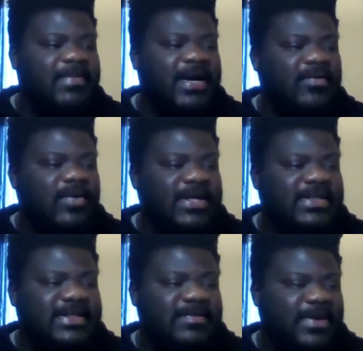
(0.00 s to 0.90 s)
bad
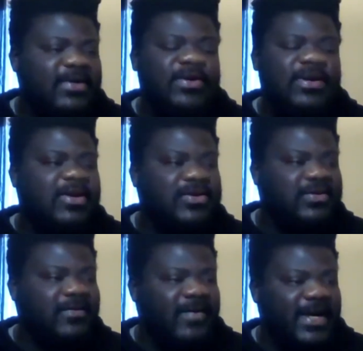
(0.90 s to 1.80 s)
ones depend on a lot
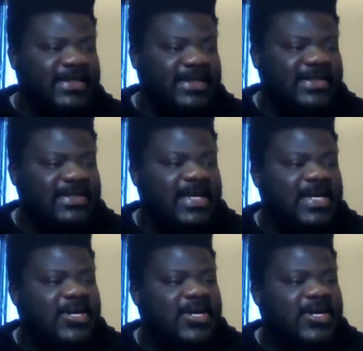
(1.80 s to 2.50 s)
of factors.